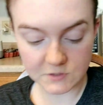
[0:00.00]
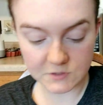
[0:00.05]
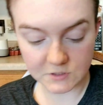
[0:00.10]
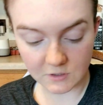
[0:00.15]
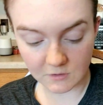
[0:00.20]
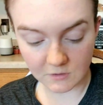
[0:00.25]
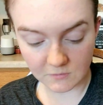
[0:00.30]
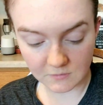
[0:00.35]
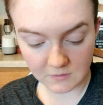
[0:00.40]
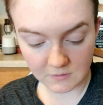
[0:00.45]

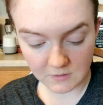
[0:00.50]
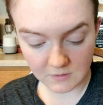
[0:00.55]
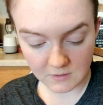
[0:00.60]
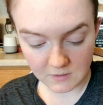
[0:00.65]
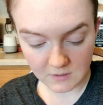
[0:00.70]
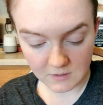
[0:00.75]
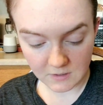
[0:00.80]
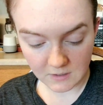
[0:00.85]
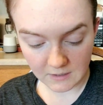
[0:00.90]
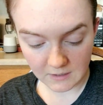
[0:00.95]
So
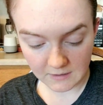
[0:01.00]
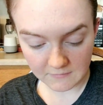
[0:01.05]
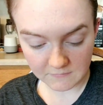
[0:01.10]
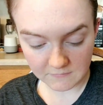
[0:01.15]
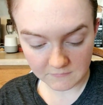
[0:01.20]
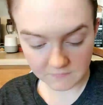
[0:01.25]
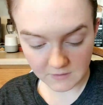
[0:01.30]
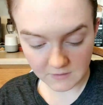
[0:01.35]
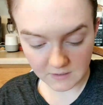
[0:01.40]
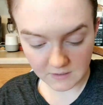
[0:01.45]

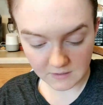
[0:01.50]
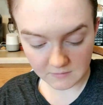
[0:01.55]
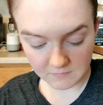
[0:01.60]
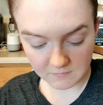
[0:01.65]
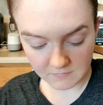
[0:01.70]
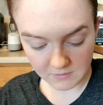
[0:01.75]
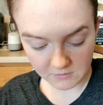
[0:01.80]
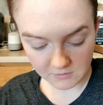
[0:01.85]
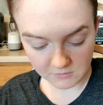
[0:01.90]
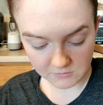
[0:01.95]
I've
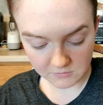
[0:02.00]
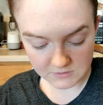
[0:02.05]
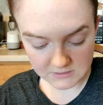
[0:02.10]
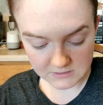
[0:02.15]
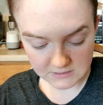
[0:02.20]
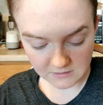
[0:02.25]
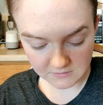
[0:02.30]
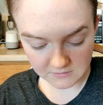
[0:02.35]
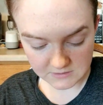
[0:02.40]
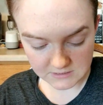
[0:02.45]
got my little
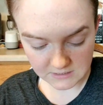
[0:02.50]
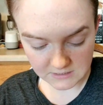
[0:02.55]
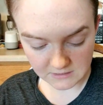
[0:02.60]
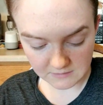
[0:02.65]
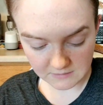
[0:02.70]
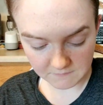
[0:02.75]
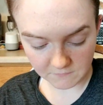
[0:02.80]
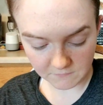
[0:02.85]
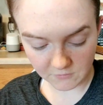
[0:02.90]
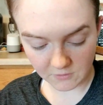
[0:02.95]
cell set
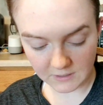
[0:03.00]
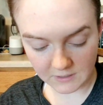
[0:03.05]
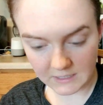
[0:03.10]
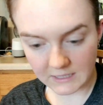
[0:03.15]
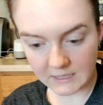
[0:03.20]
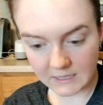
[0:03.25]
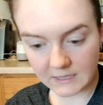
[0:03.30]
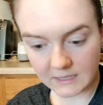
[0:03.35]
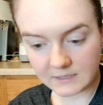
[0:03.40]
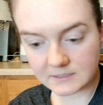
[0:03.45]
up for
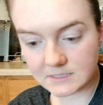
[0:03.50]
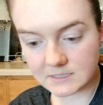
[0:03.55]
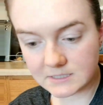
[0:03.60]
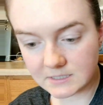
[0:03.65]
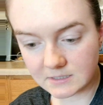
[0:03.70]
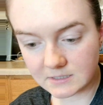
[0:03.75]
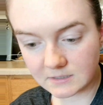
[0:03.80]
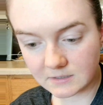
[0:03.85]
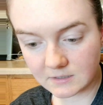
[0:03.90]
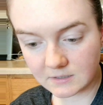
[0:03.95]
it.
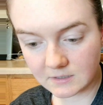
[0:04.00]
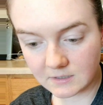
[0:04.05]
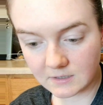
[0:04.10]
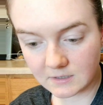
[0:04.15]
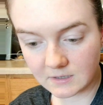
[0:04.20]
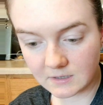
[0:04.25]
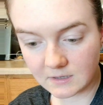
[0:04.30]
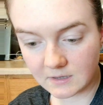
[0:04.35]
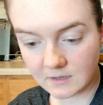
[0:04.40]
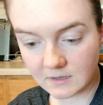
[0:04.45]
So
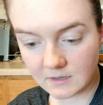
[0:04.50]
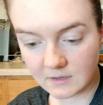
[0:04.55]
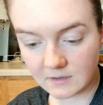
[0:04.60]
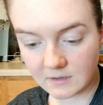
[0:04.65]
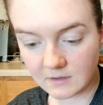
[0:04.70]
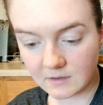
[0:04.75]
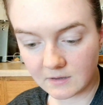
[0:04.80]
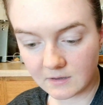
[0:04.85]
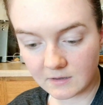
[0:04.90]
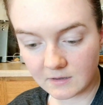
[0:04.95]

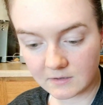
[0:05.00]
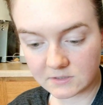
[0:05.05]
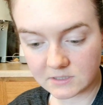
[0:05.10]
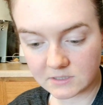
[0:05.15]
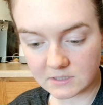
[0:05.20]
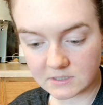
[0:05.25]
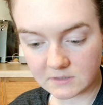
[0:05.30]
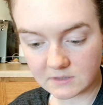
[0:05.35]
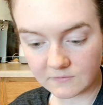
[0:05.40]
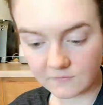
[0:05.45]

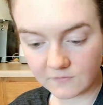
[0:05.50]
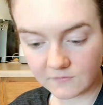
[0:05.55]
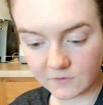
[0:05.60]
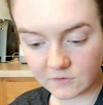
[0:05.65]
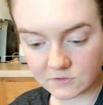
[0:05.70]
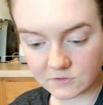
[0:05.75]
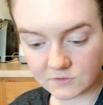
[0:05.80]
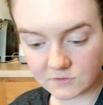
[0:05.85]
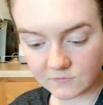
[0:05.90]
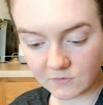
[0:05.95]
that's the
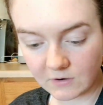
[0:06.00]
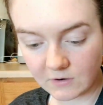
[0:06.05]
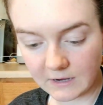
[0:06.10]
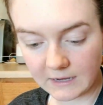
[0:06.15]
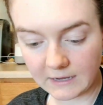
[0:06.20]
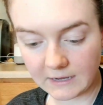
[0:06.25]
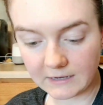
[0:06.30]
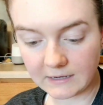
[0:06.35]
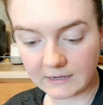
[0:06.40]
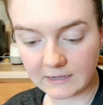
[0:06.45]
first
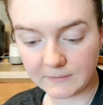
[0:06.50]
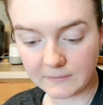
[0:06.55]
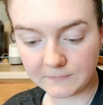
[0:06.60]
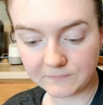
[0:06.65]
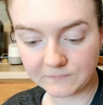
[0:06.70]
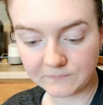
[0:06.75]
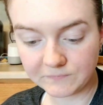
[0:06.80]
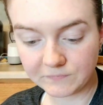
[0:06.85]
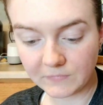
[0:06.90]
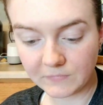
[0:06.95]
variety,
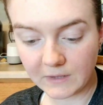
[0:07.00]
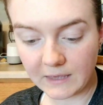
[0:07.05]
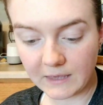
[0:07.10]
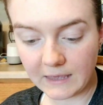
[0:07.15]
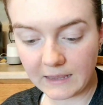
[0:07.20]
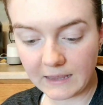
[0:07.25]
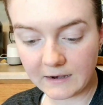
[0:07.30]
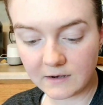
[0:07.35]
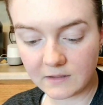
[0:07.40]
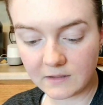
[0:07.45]

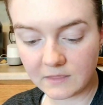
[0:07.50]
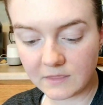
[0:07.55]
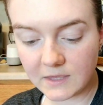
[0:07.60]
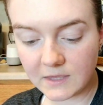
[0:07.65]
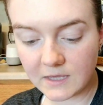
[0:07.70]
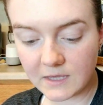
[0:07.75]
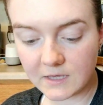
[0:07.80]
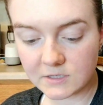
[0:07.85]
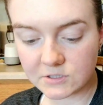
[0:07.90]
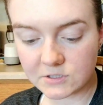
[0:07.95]
and
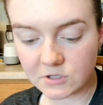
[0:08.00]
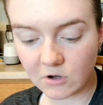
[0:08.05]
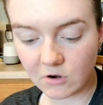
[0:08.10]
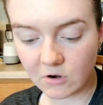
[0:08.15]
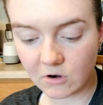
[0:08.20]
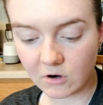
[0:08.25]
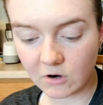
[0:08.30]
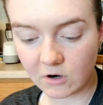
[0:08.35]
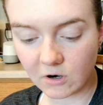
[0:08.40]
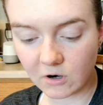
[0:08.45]
these
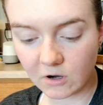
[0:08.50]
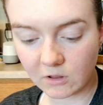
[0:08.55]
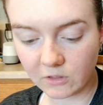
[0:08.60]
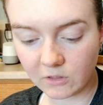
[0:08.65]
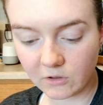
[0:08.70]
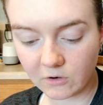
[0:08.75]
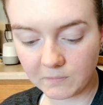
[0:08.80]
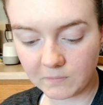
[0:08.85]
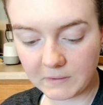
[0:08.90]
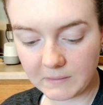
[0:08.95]
are a
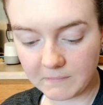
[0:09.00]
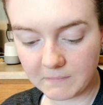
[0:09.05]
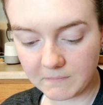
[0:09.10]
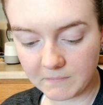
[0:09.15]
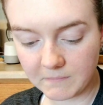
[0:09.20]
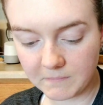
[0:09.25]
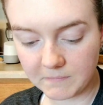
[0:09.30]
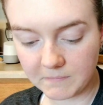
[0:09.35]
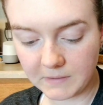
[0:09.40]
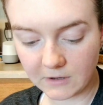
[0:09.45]
little
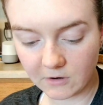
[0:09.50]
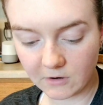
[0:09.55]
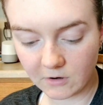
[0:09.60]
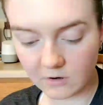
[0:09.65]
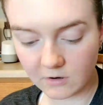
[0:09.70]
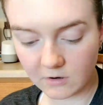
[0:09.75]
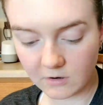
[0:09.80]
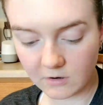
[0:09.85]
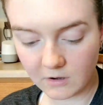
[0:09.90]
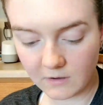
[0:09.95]
bit
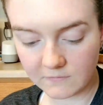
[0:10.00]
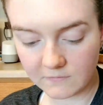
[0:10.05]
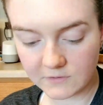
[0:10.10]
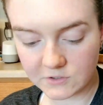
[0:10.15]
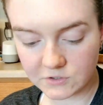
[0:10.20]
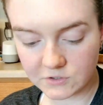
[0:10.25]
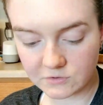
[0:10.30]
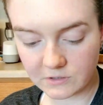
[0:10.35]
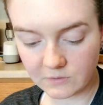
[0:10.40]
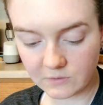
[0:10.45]
bigger of the
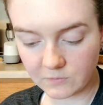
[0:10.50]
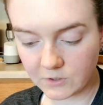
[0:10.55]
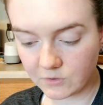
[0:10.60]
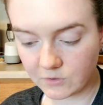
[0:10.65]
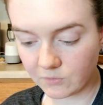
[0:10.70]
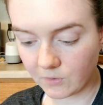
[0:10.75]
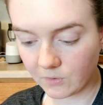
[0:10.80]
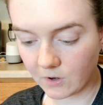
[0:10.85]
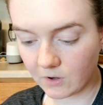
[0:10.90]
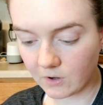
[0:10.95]
2 that we
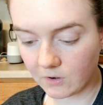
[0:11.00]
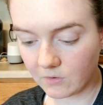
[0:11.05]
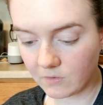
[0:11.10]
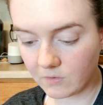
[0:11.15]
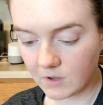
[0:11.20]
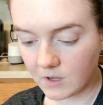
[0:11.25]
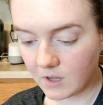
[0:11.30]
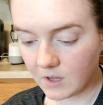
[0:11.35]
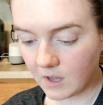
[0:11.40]
grow.